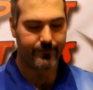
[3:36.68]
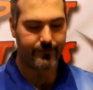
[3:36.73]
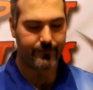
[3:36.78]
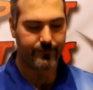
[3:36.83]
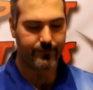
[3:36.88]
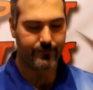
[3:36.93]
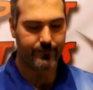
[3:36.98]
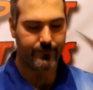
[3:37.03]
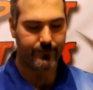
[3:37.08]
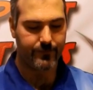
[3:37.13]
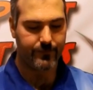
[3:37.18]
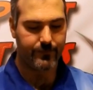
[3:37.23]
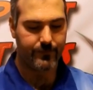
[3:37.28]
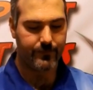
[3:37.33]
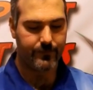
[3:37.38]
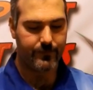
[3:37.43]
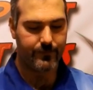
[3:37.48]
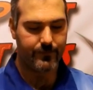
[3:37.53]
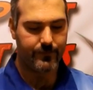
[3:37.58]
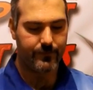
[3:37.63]

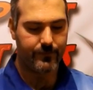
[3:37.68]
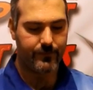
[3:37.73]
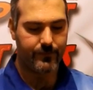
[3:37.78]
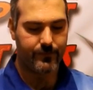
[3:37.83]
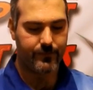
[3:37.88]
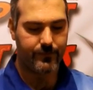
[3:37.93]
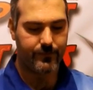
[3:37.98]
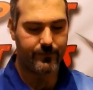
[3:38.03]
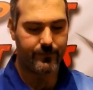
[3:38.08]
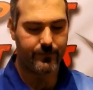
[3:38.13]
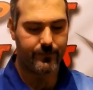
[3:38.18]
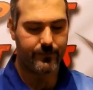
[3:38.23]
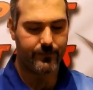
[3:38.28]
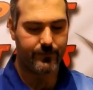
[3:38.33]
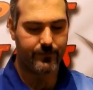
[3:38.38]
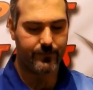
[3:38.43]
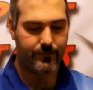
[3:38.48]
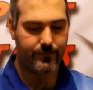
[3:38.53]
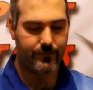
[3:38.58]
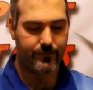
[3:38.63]

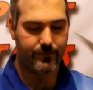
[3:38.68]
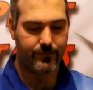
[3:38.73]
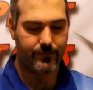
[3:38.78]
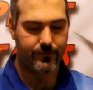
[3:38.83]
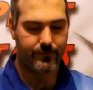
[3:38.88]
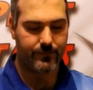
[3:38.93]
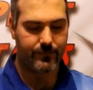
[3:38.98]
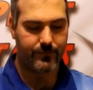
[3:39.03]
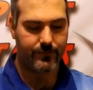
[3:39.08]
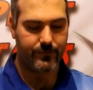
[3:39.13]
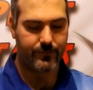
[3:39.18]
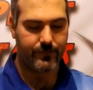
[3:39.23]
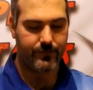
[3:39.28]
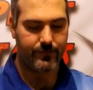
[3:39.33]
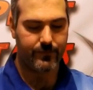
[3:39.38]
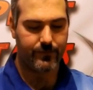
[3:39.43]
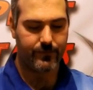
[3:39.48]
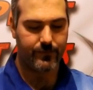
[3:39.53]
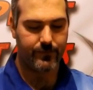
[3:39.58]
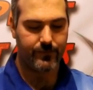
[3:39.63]

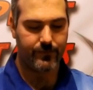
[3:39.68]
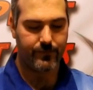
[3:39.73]
Nothing is said.